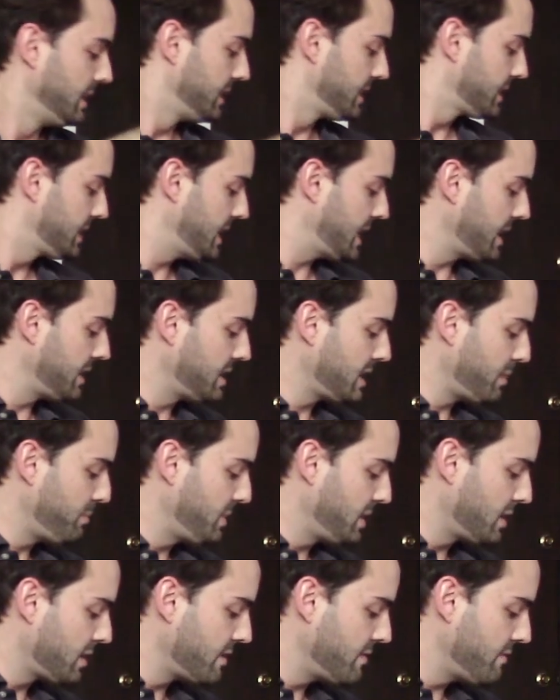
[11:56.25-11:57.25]
getting
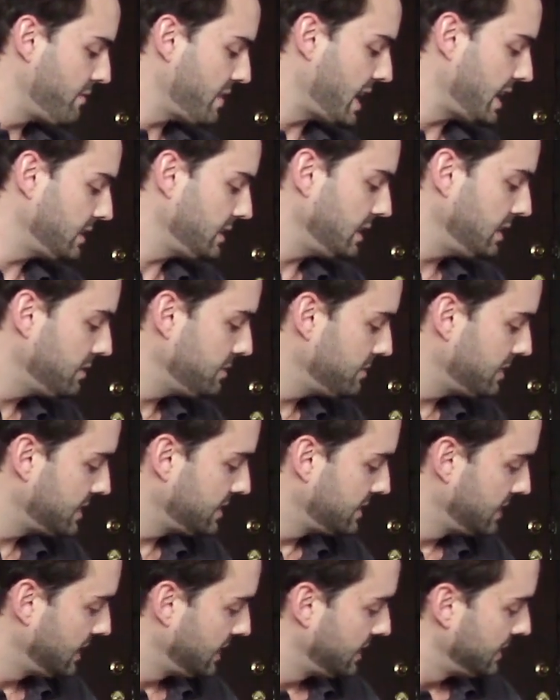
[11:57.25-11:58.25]
up there in value,
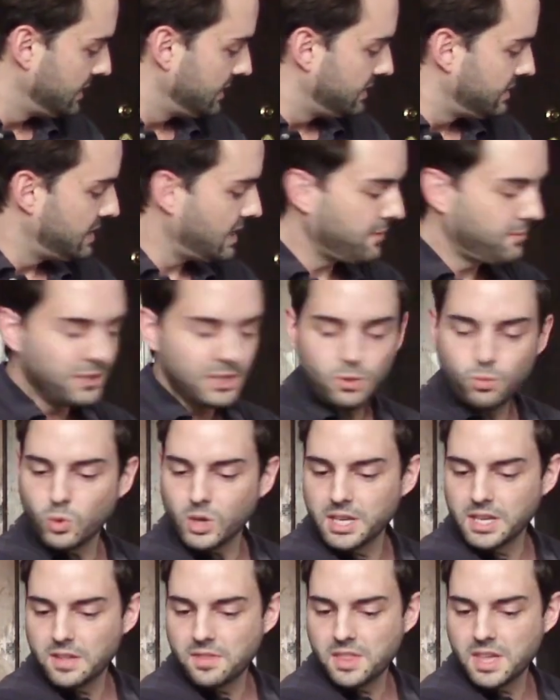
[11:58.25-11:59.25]
and definitely
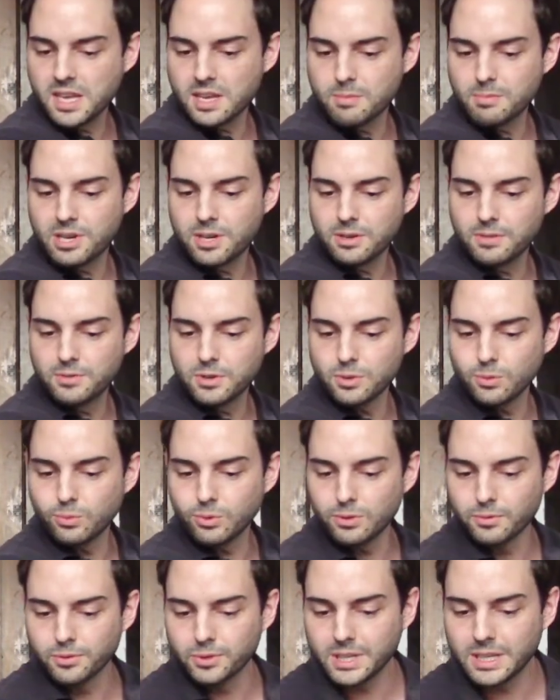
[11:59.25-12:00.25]
one to think about if you're a
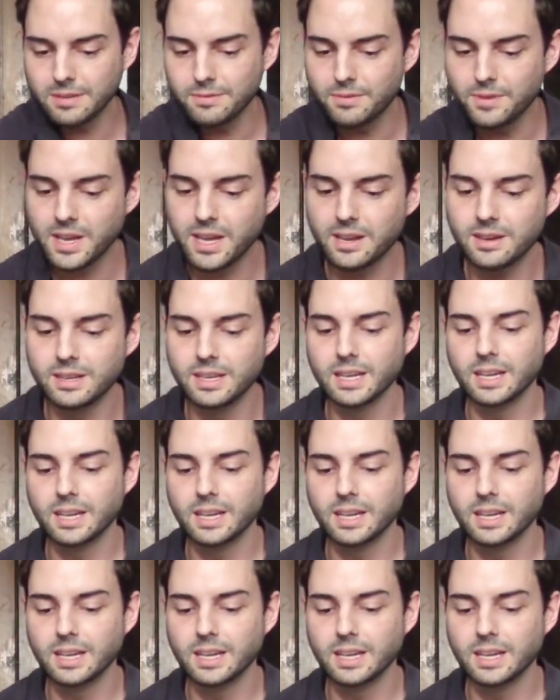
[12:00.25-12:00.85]
Wolverine fan.